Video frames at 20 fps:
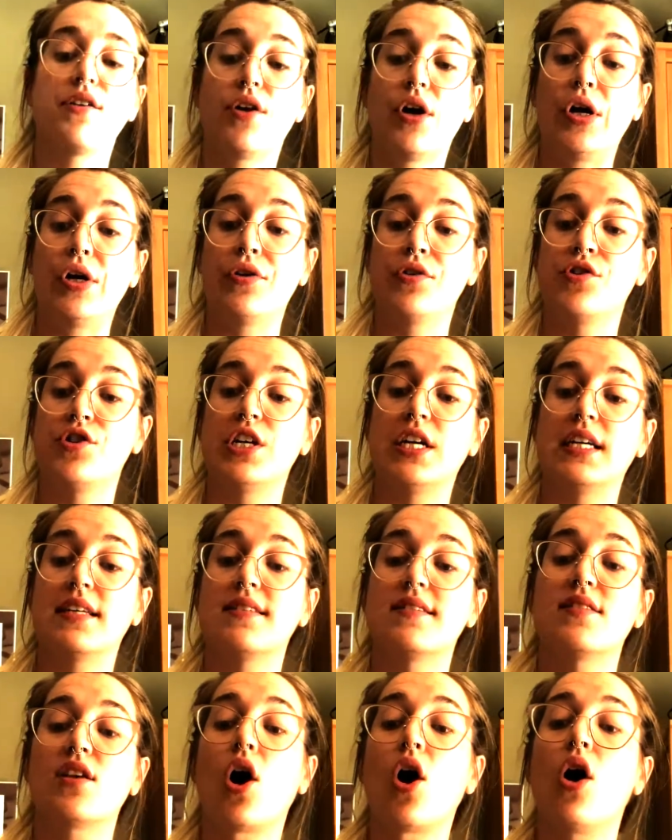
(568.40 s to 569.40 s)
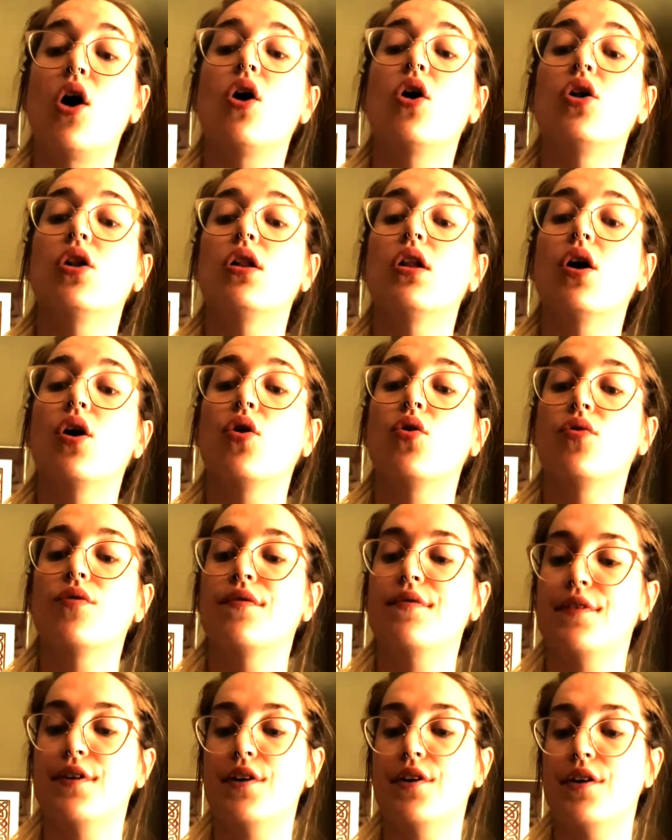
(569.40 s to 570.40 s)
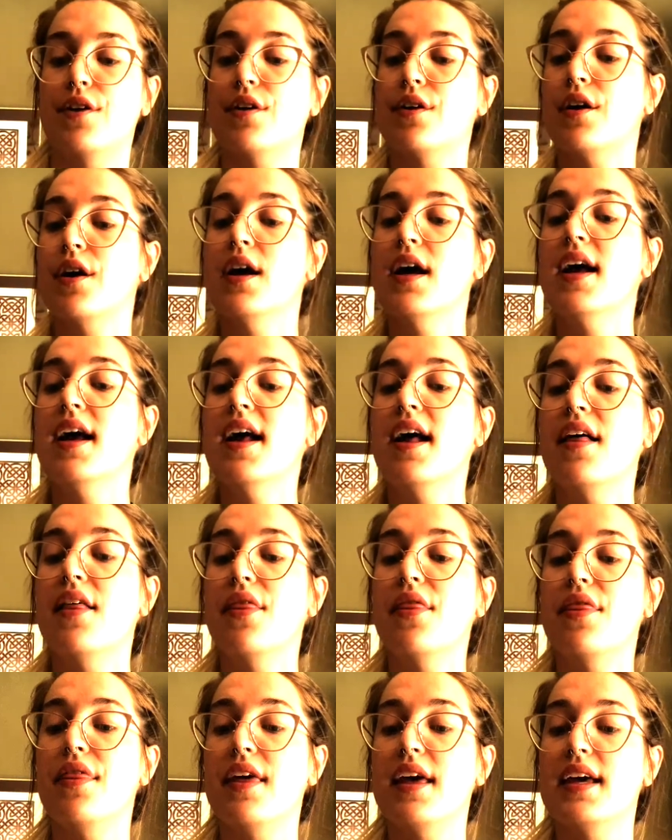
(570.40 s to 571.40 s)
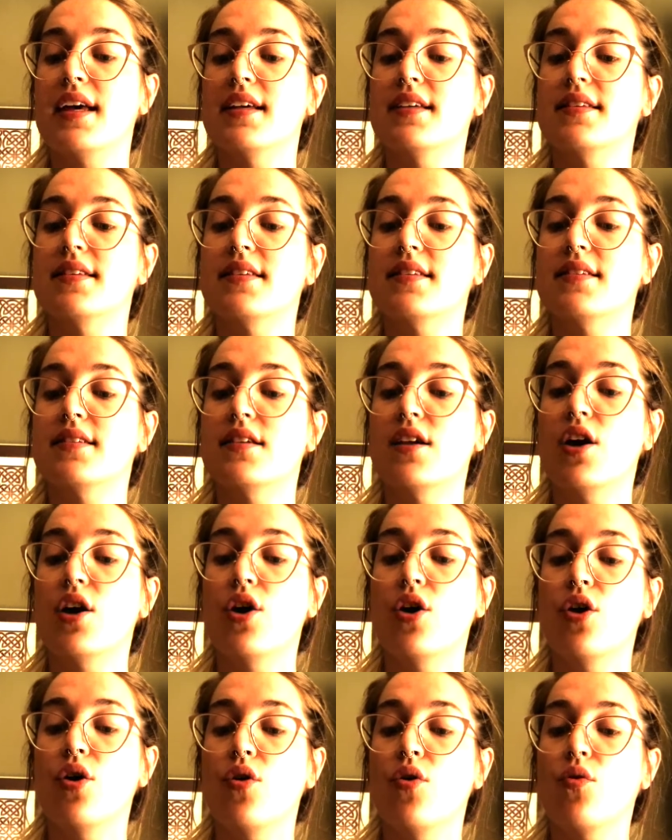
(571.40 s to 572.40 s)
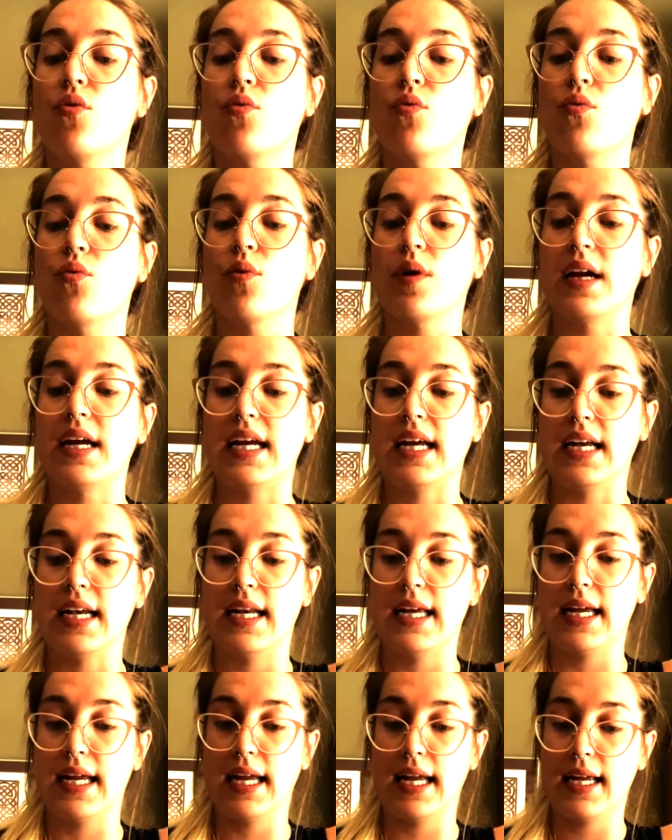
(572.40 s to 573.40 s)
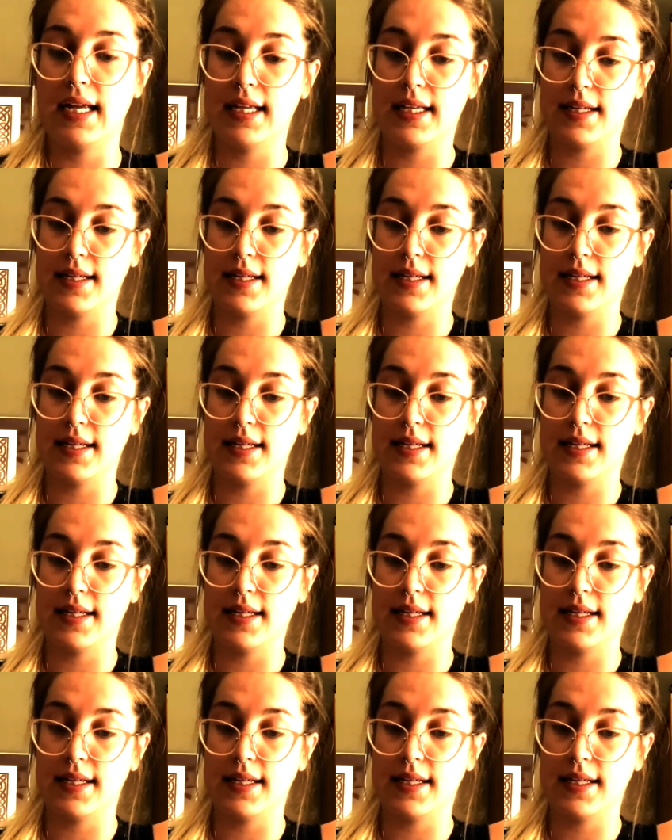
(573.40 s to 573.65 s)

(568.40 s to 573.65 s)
your energy is all over this reading.